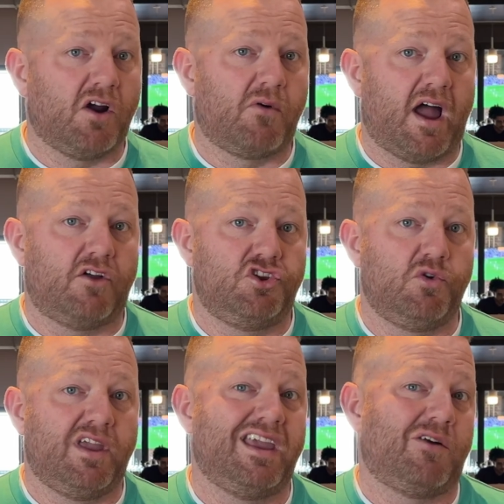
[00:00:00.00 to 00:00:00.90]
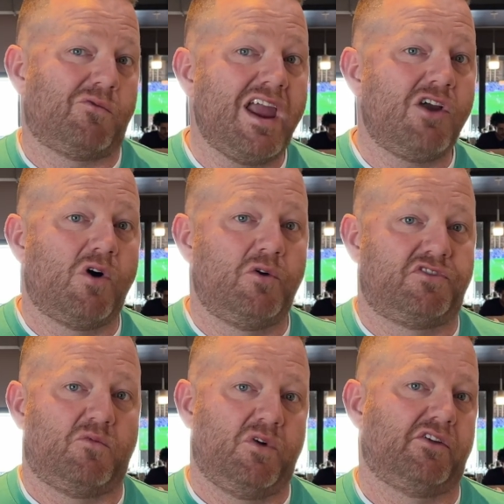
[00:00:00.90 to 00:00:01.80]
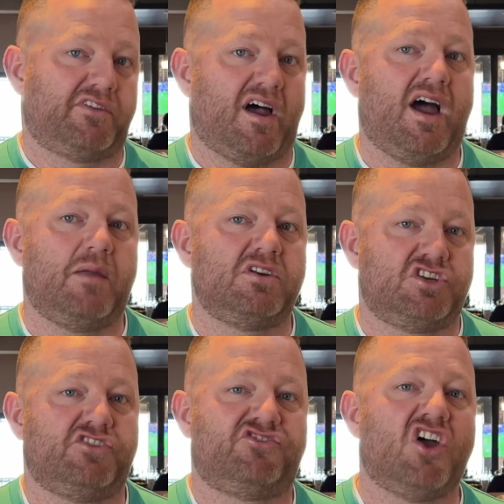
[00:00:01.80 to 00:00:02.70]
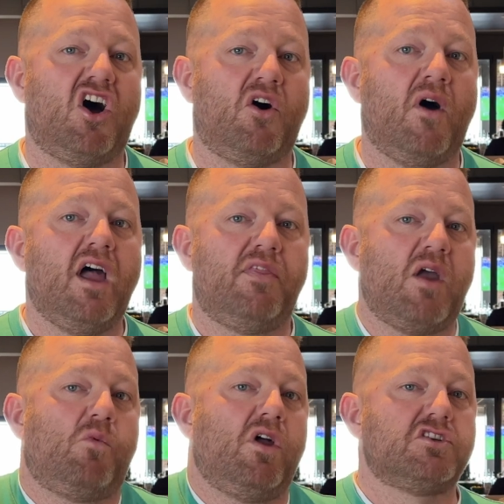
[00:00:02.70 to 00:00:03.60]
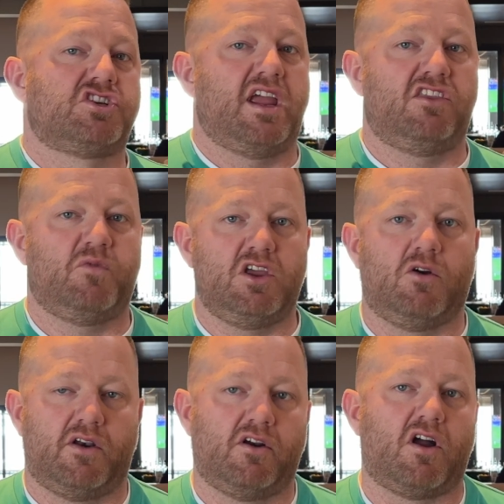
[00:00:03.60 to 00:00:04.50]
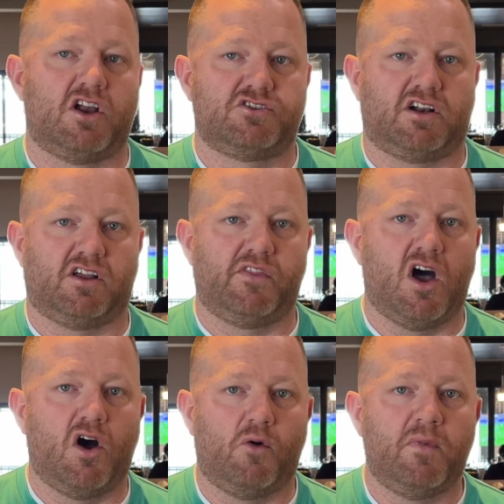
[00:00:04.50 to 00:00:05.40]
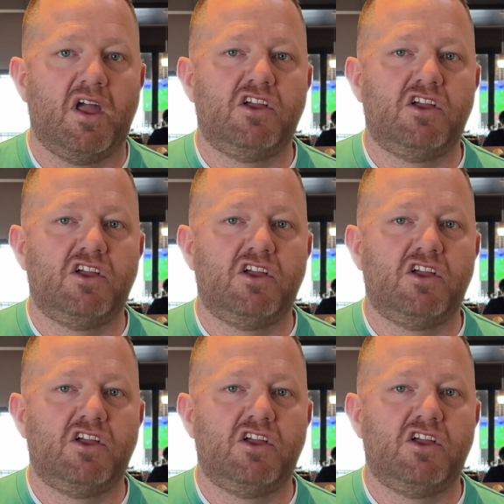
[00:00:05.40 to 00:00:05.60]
around, you can get rate quotes in real time, but just know they will change when you go under contract on the home.